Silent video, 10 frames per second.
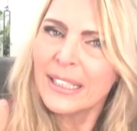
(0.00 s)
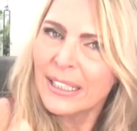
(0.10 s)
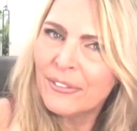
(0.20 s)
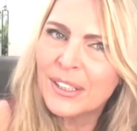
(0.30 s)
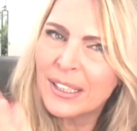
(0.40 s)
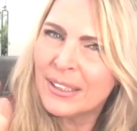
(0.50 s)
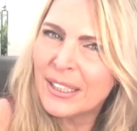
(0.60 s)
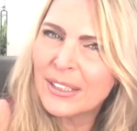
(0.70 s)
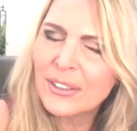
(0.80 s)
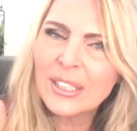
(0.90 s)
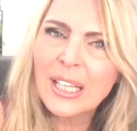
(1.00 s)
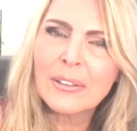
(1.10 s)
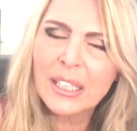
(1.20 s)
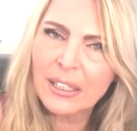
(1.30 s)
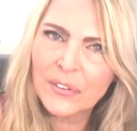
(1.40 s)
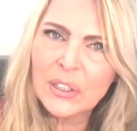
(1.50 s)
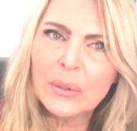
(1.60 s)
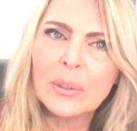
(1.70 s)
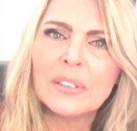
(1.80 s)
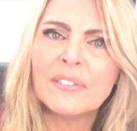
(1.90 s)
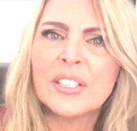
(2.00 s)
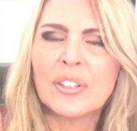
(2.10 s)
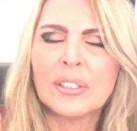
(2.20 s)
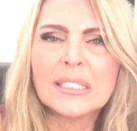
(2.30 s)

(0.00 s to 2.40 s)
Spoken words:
even in the etheric, if you are a vision